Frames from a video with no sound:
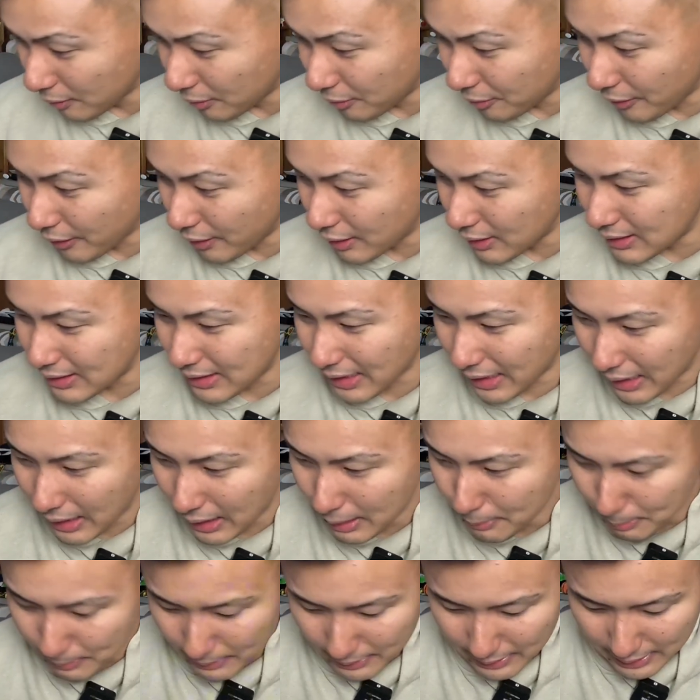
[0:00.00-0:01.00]
first
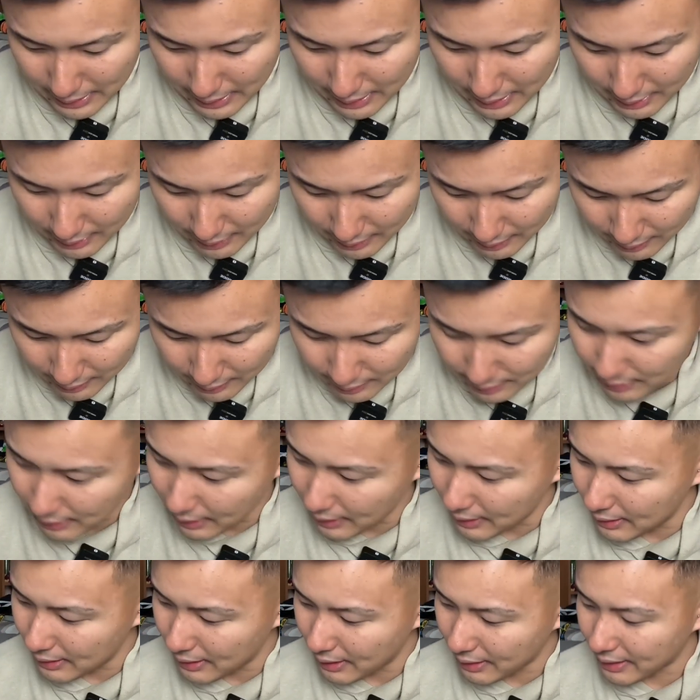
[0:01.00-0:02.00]
up is
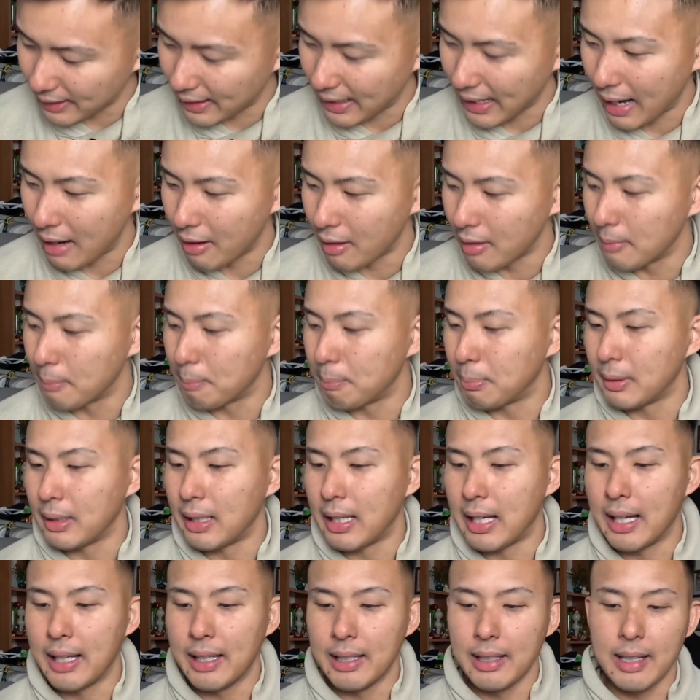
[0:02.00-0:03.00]
LeGarrette
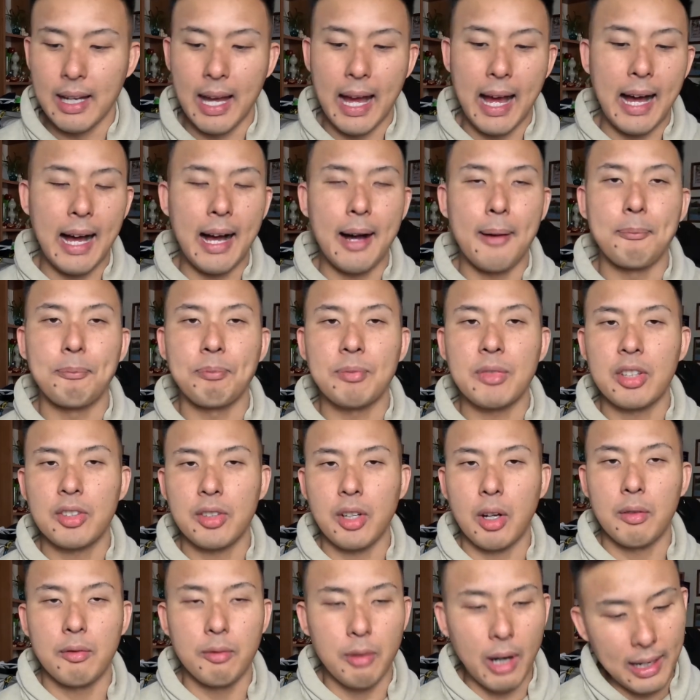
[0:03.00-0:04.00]
Blount.
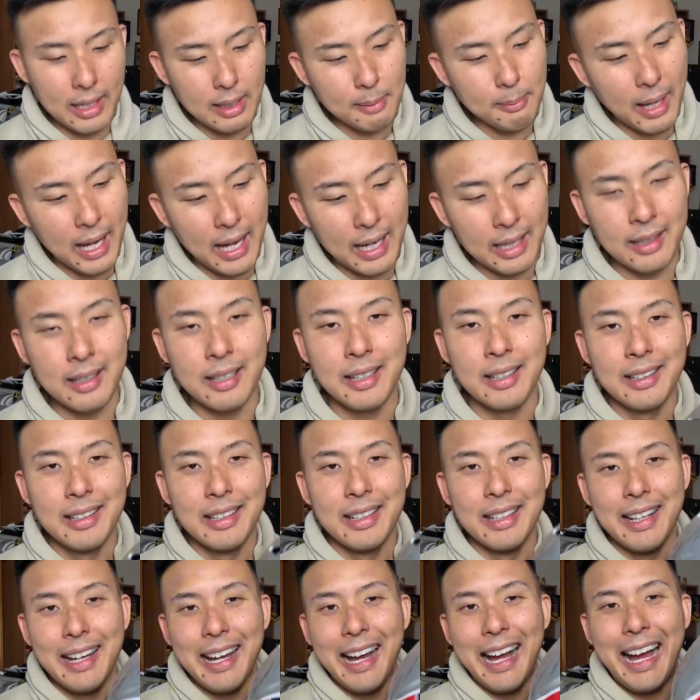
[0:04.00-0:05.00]
So running back.
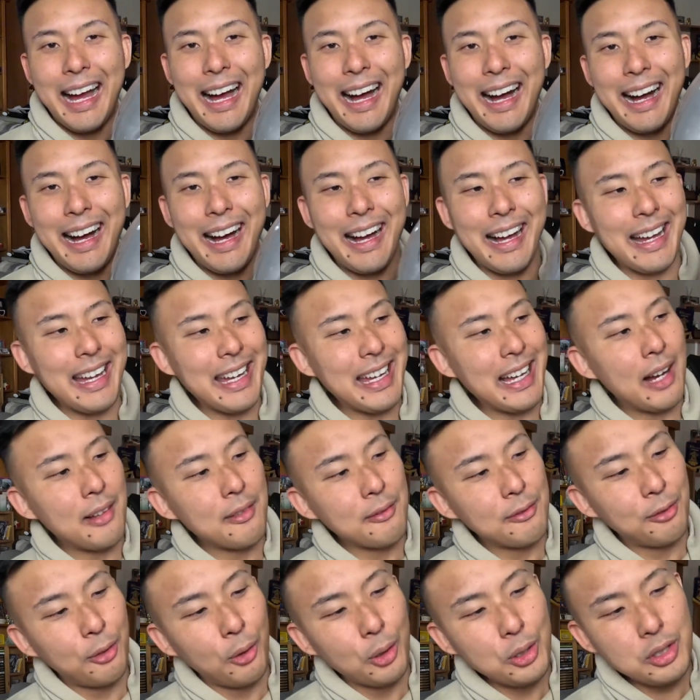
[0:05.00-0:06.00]

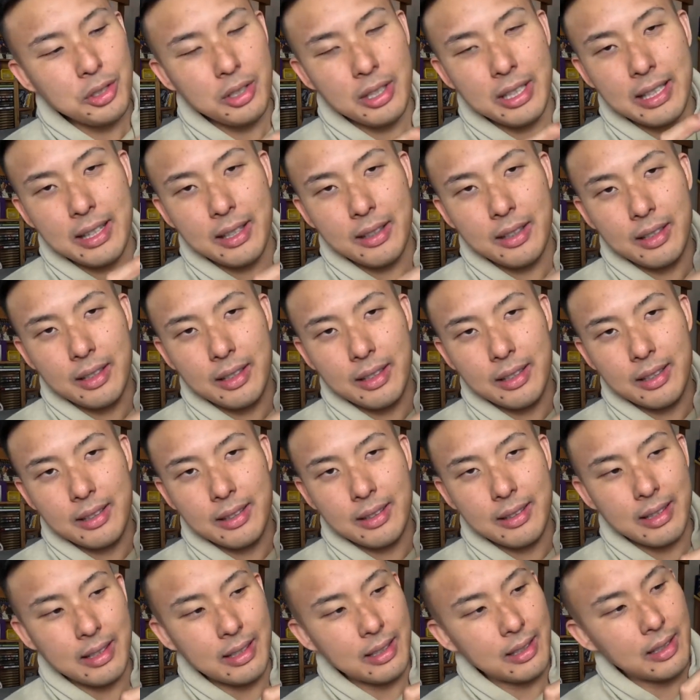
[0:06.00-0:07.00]
Unfortunately,
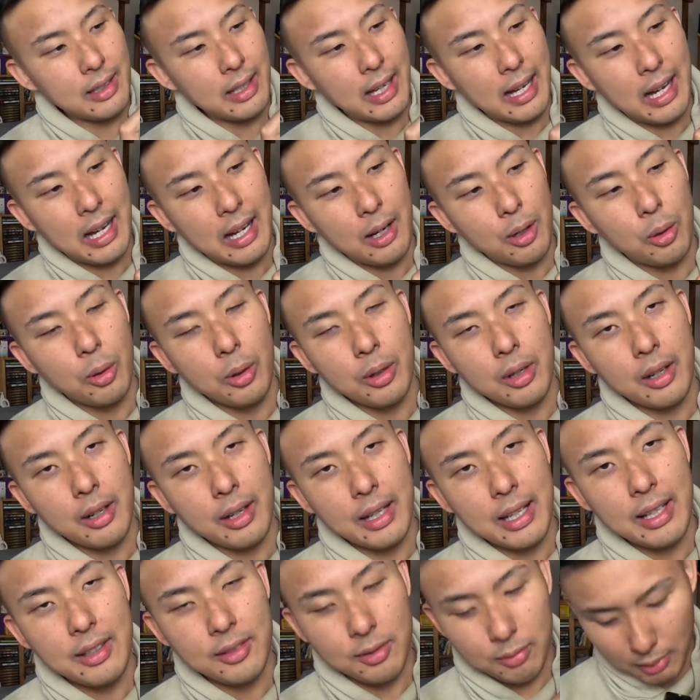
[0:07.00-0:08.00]
the order
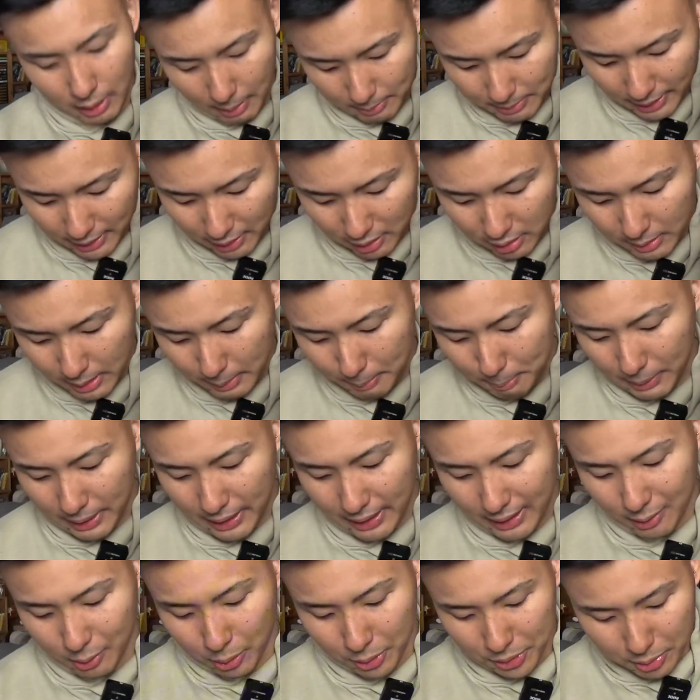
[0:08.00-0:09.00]
is rubbed out a little bit,
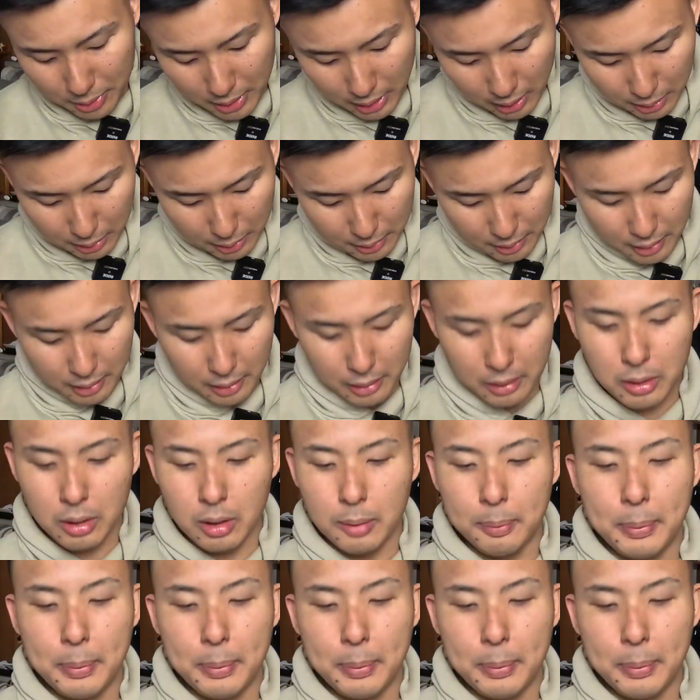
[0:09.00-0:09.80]
but also included a cool